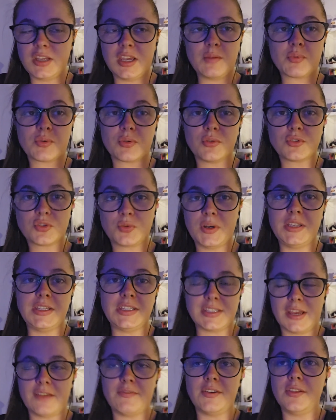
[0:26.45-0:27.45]
April
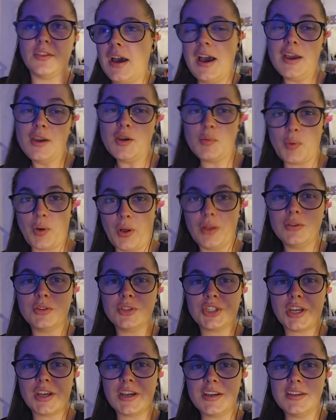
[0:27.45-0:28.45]
27th. I
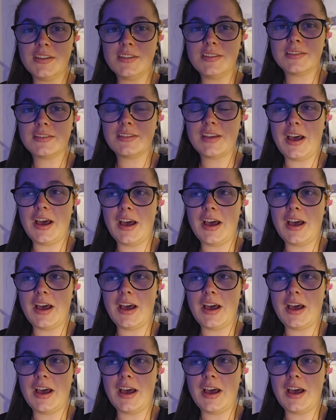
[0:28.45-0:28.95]
apologize.